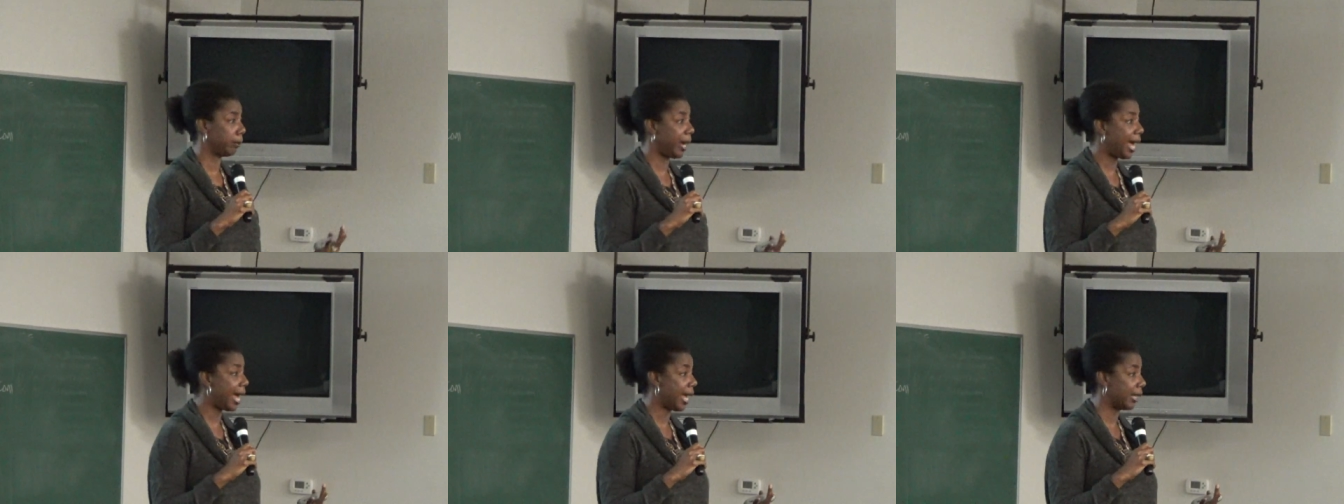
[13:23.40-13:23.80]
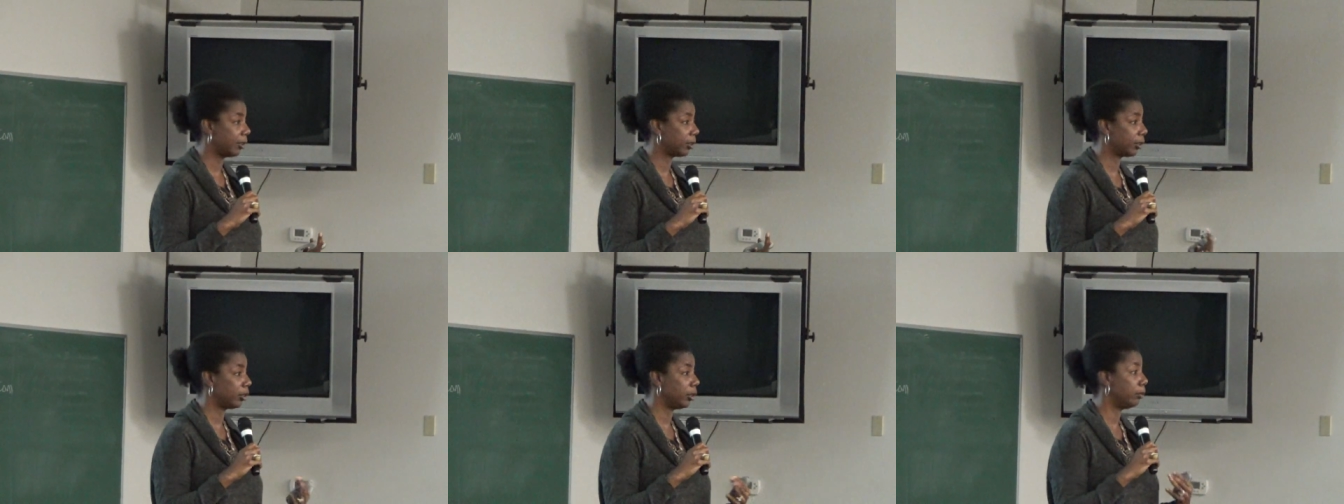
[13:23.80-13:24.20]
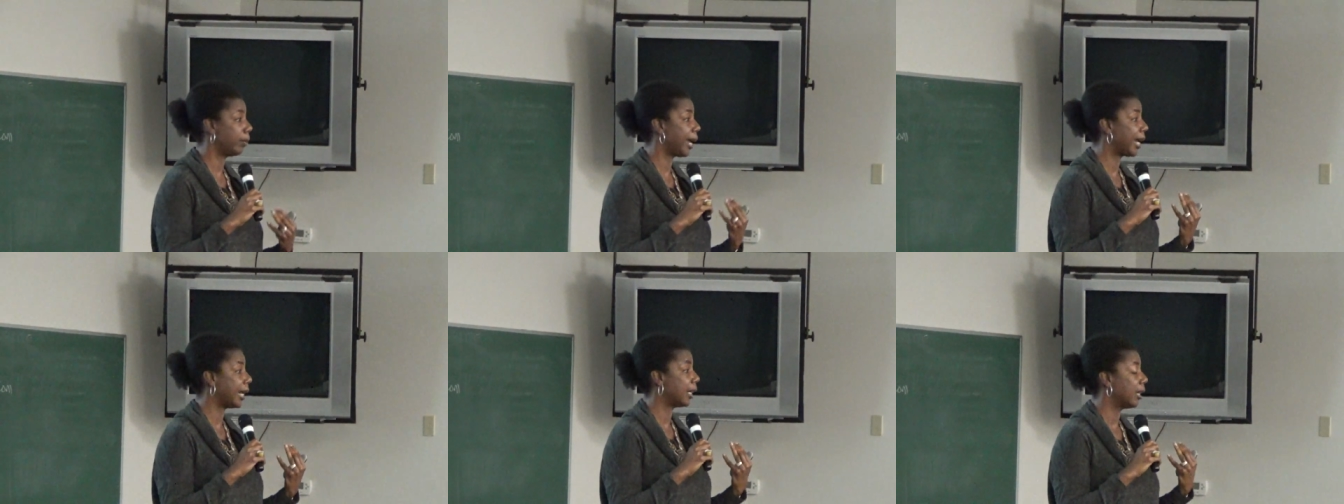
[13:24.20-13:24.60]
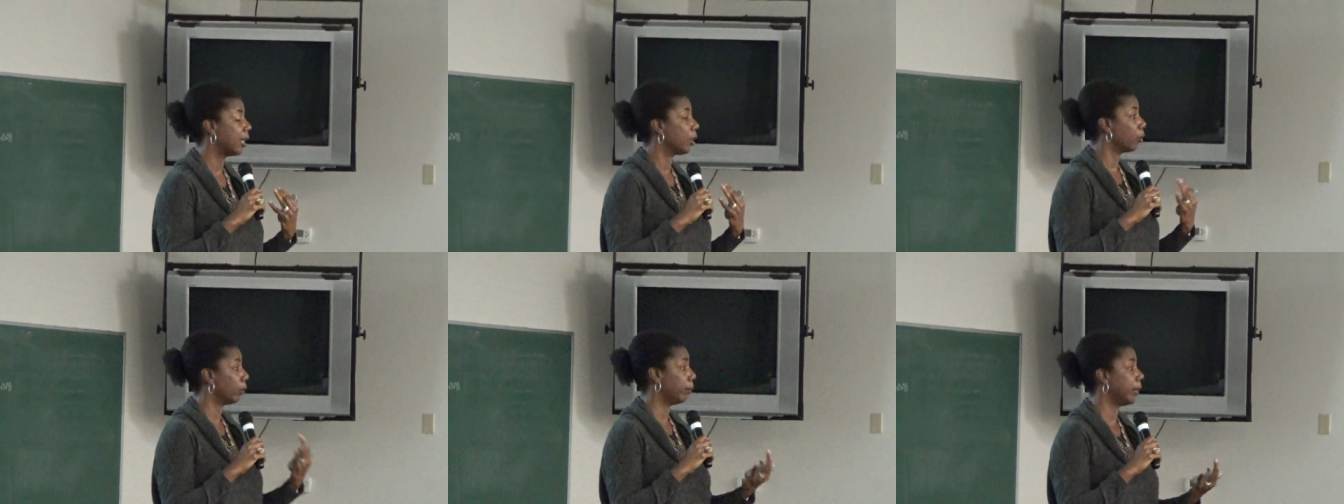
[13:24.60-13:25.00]
minds. So you may
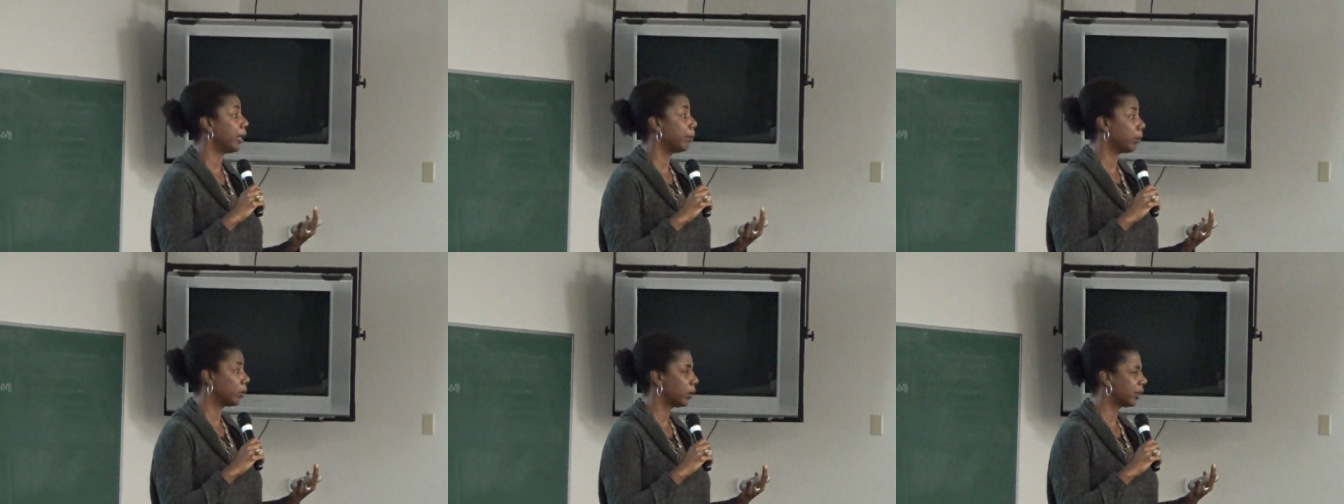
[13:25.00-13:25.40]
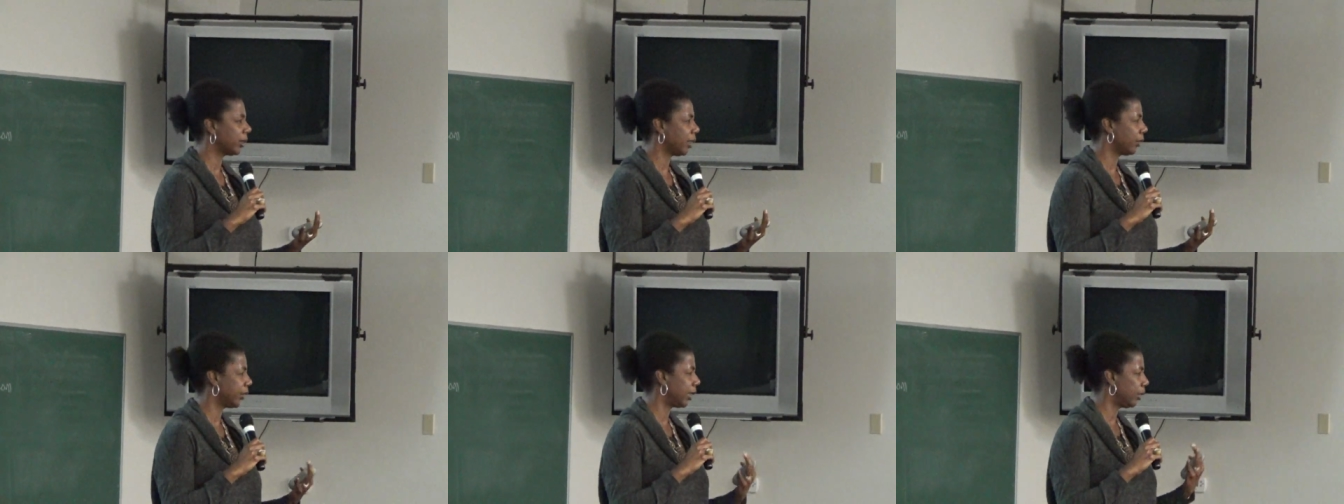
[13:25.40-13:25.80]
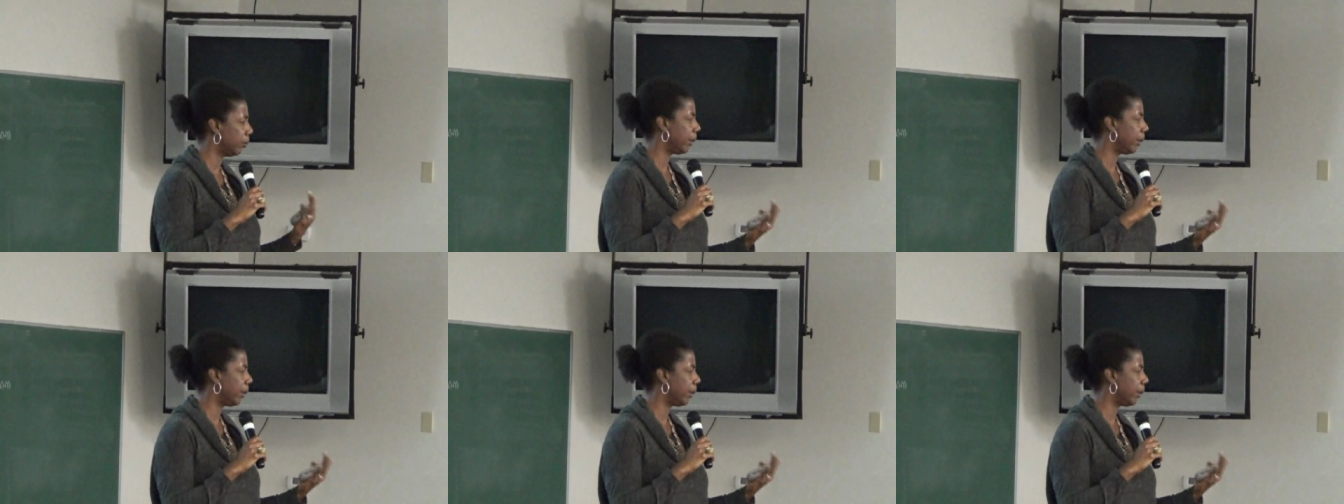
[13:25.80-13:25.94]
remember, what's the other thing,